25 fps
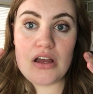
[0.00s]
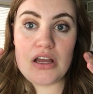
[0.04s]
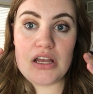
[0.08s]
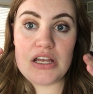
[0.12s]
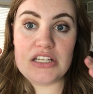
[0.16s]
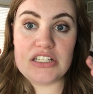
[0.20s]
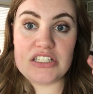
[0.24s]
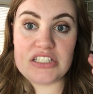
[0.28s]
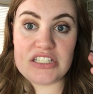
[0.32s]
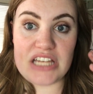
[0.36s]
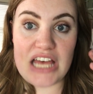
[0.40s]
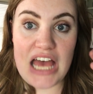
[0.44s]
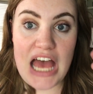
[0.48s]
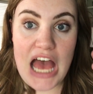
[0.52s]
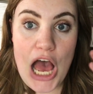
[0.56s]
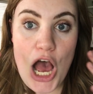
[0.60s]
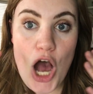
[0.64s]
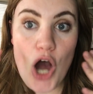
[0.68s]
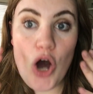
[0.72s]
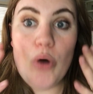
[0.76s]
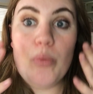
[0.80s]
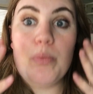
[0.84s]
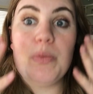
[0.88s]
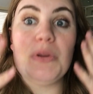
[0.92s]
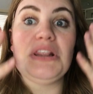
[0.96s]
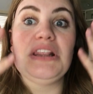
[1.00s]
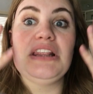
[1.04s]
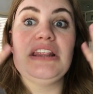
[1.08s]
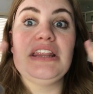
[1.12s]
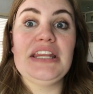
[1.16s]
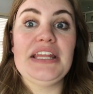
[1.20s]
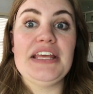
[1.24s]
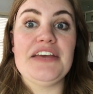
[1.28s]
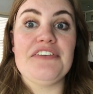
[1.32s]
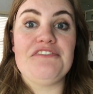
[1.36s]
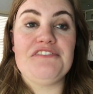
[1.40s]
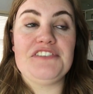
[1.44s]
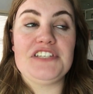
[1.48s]
is to help
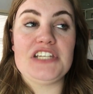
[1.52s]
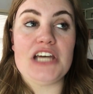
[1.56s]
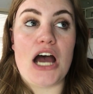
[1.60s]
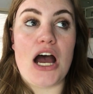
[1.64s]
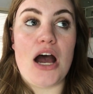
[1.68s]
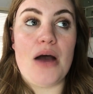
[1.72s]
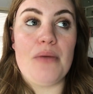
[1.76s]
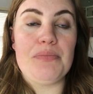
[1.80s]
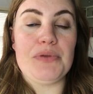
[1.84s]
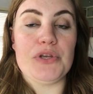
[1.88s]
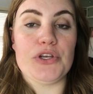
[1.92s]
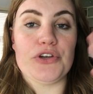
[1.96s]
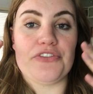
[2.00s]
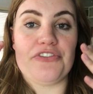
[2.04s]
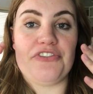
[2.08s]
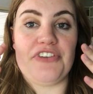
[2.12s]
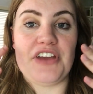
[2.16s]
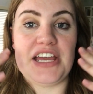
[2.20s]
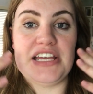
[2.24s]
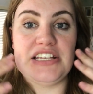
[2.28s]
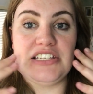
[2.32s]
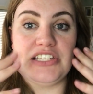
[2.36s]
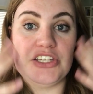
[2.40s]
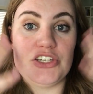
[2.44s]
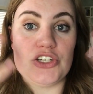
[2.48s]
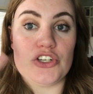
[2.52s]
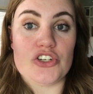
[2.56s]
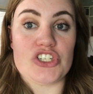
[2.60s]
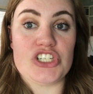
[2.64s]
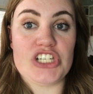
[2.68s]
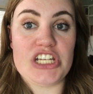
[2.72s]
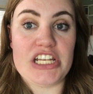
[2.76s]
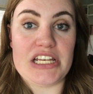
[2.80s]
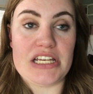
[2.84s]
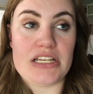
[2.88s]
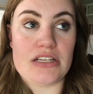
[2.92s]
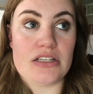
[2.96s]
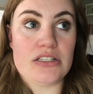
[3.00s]
lift up your face and your
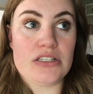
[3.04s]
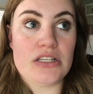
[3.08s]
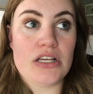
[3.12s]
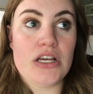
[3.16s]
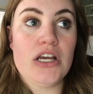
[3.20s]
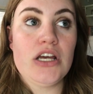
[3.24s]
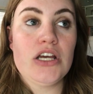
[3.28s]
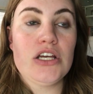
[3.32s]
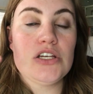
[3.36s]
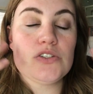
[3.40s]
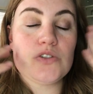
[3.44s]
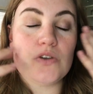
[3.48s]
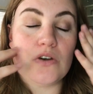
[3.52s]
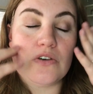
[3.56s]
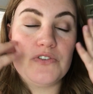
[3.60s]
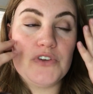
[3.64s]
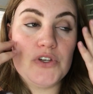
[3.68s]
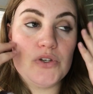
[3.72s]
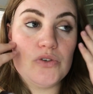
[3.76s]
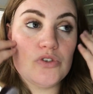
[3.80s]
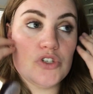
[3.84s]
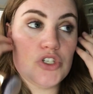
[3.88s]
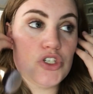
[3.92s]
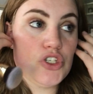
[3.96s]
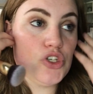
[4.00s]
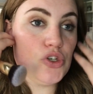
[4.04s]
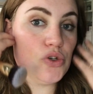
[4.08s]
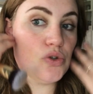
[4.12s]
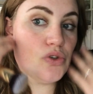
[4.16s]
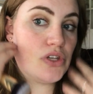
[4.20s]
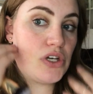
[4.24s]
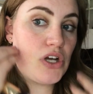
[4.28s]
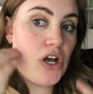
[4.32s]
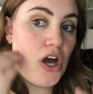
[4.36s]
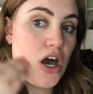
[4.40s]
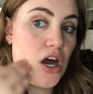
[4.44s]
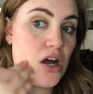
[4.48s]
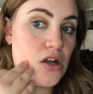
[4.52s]
cheeks. So if you do the
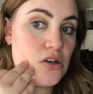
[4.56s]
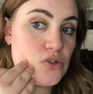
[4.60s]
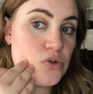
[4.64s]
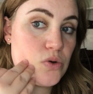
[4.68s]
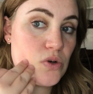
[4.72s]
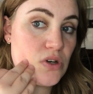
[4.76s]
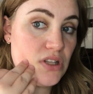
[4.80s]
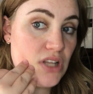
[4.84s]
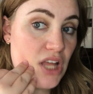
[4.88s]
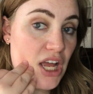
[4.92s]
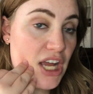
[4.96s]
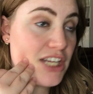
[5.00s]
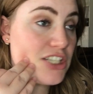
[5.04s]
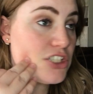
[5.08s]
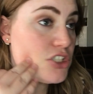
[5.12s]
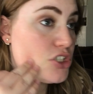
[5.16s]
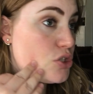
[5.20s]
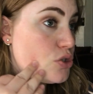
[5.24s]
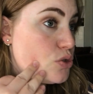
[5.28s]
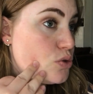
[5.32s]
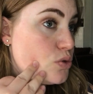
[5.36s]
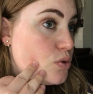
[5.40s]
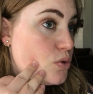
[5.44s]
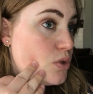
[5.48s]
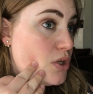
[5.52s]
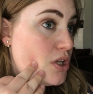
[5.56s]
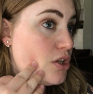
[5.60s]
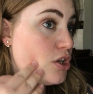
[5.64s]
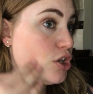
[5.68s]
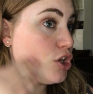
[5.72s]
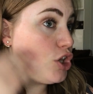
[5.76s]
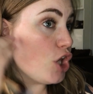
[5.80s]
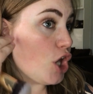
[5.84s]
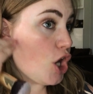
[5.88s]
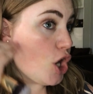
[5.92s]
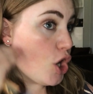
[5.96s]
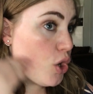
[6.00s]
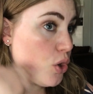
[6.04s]
contour line too
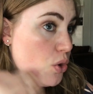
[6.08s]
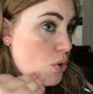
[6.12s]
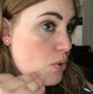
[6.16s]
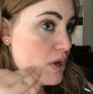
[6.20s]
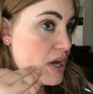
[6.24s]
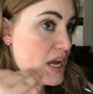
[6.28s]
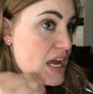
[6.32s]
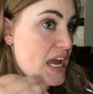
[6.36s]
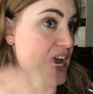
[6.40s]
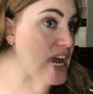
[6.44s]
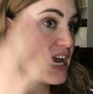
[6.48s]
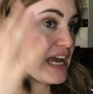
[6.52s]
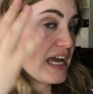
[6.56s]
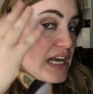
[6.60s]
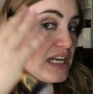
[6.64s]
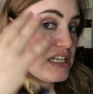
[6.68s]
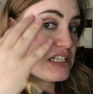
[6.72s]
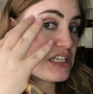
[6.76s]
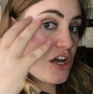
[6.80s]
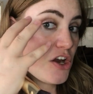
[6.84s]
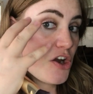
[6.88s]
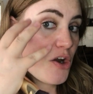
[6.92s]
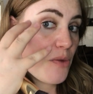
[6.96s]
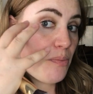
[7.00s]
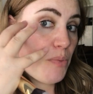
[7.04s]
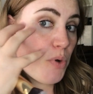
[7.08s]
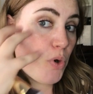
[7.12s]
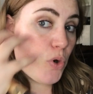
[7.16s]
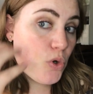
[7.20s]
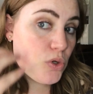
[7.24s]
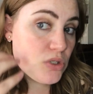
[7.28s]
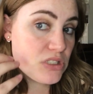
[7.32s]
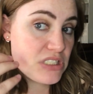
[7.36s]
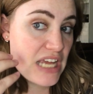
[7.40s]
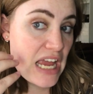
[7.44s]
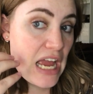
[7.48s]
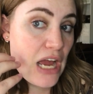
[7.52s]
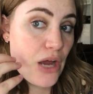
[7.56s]
low, it is gonna
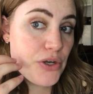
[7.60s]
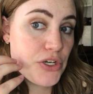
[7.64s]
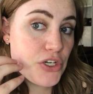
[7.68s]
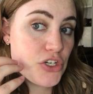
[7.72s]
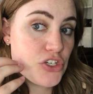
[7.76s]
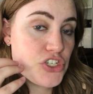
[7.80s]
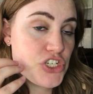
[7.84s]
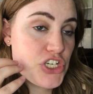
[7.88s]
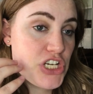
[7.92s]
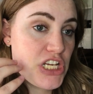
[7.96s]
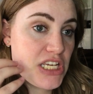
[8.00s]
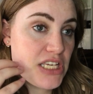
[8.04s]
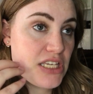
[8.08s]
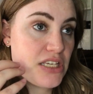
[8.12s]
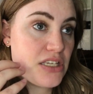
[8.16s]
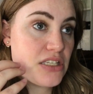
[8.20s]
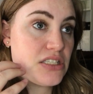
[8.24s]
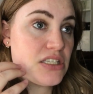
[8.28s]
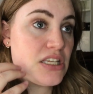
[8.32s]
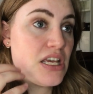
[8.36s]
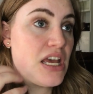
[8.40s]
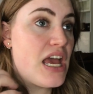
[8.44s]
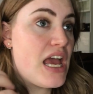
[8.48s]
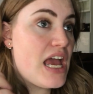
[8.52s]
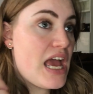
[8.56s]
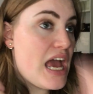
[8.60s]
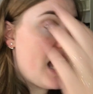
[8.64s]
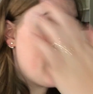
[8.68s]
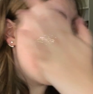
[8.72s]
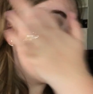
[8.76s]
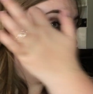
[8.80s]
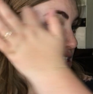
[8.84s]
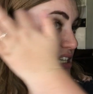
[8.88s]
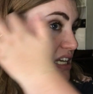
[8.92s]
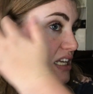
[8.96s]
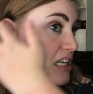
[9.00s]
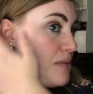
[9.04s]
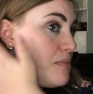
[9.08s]
pull down your cheeks, and
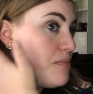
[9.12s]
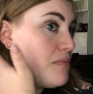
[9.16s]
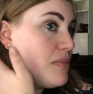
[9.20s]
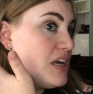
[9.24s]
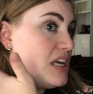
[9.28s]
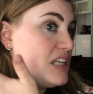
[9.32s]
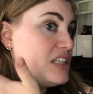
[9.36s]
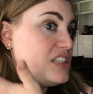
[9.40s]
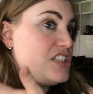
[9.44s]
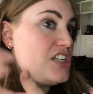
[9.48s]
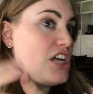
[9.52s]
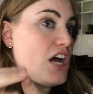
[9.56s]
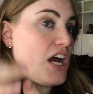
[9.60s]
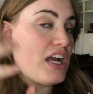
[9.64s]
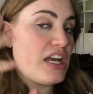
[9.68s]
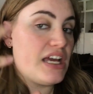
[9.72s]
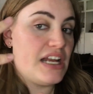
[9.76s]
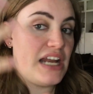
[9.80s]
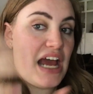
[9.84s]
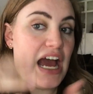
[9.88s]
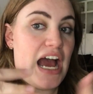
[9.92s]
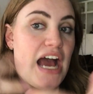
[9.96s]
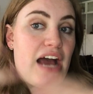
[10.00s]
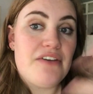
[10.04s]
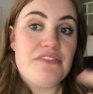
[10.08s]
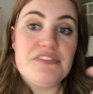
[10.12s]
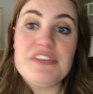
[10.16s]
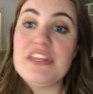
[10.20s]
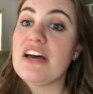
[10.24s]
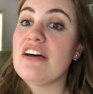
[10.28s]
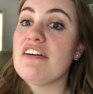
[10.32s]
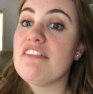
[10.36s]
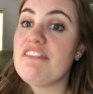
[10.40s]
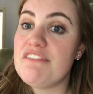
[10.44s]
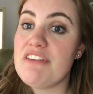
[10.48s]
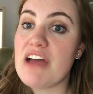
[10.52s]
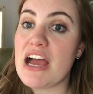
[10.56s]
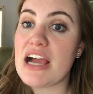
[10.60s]
it's not gonna have the
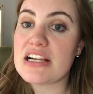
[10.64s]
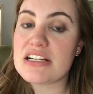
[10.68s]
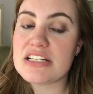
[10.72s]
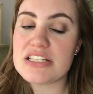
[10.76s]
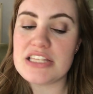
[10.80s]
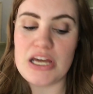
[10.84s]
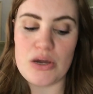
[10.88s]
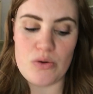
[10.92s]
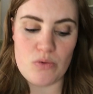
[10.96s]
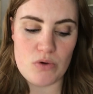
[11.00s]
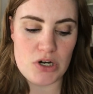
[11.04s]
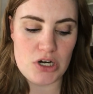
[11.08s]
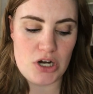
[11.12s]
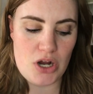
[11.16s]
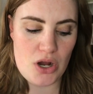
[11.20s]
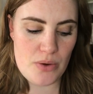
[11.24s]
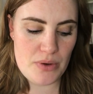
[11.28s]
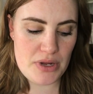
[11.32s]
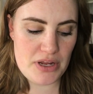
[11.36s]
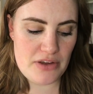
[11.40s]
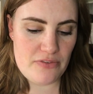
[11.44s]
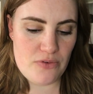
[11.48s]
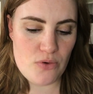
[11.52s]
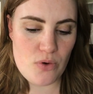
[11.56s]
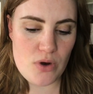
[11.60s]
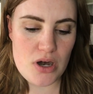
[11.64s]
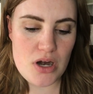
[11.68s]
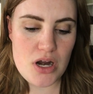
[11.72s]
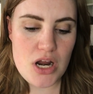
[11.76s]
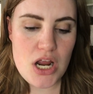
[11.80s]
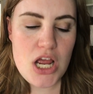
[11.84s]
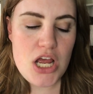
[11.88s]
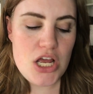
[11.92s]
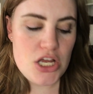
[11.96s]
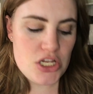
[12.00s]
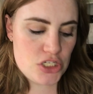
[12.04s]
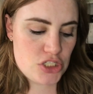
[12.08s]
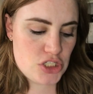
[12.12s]
effect that we're going for.
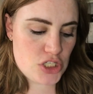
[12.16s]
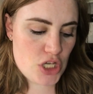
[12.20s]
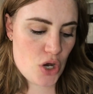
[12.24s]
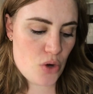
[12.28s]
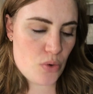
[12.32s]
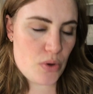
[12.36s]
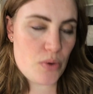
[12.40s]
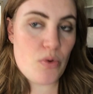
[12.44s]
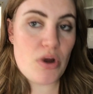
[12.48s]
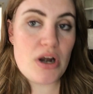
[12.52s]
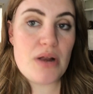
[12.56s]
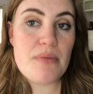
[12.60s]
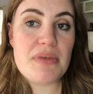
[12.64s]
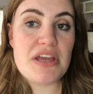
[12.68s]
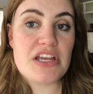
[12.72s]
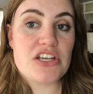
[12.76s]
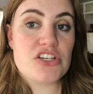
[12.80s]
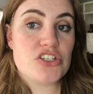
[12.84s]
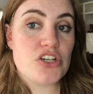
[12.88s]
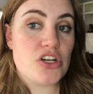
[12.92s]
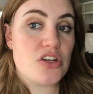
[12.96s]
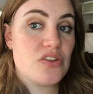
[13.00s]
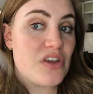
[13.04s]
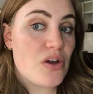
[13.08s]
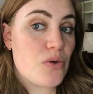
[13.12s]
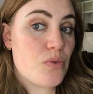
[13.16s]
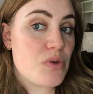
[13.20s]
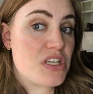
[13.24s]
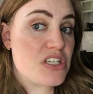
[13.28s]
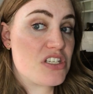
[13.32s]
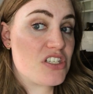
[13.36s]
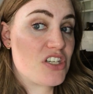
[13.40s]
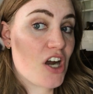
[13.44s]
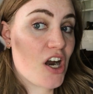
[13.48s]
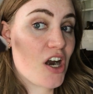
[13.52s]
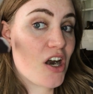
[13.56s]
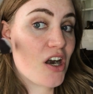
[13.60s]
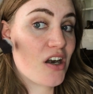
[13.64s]
So we wanna make sure that we
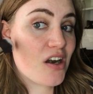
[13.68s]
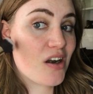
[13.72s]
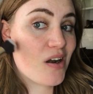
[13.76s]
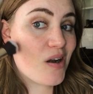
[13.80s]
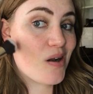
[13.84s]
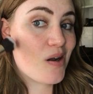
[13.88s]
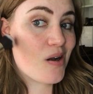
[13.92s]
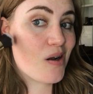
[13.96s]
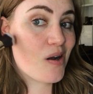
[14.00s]
start